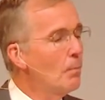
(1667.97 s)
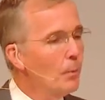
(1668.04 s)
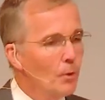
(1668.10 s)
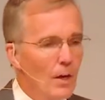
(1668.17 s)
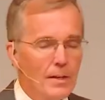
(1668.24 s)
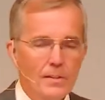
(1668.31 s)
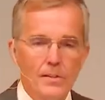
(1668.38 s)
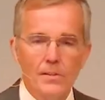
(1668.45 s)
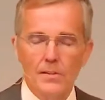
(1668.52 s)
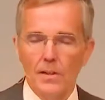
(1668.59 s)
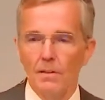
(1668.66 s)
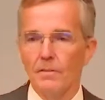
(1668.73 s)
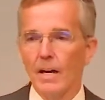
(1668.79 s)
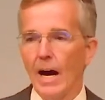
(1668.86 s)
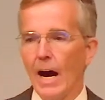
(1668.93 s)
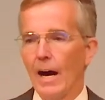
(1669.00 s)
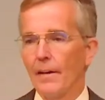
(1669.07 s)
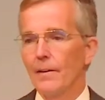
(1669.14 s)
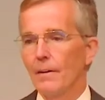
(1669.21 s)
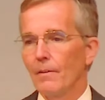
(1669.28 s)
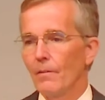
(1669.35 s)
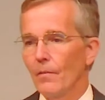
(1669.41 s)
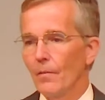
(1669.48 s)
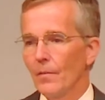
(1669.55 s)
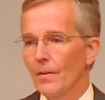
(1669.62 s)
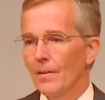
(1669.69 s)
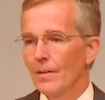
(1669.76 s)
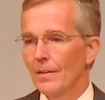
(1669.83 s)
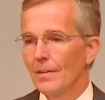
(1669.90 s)
The presence of God,
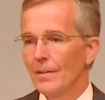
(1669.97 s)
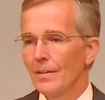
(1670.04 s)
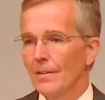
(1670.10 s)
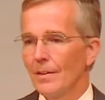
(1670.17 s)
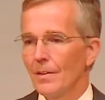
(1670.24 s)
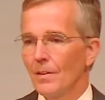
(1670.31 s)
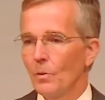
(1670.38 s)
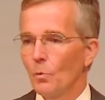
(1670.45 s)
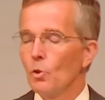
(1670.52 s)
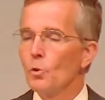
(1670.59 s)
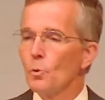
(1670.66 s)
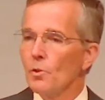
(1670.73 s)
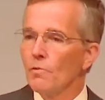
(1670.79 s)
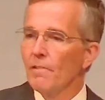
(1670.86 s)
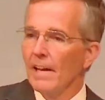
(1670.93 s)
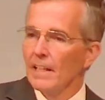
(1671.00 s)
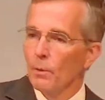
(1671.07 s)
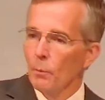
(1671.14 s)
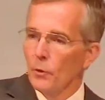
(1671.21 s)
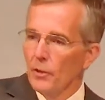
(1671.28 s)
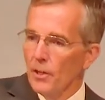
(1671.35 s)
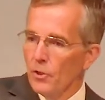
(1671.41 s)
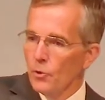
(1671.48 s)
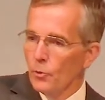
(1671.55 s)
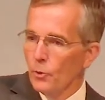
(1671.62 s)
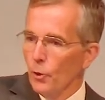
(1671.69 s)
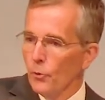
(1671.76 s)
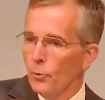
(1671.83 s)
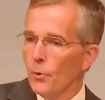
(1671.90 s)
which was available to
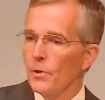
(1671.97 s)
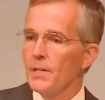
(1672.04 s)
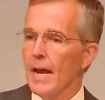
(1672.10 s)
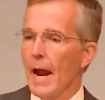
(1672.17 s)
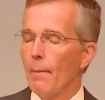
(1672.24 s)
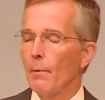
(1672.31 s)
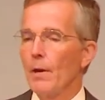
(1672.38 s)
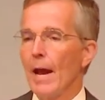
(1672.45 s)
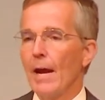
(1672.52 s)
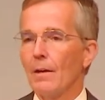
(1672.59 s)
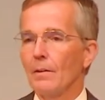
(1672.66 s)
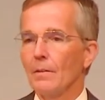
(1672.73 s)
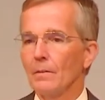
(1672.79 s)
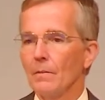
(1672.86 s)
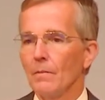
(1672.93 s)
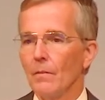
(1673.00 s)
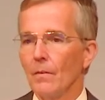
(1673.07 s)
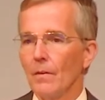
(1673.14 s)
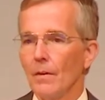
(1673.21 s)
Israel through the tabernacle,